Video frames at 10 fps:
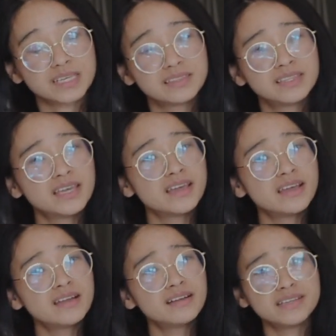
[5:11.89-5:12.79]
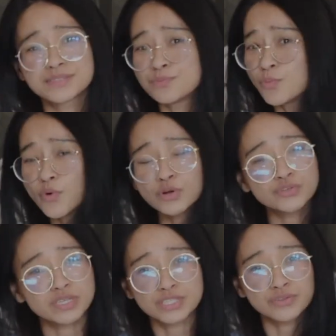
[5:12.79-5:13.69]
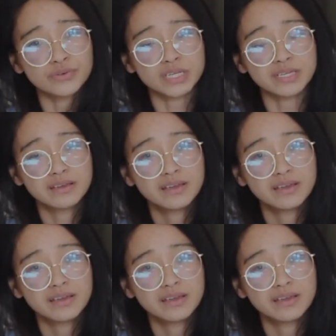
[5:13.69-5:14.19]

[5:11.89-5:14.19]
There is more to the story,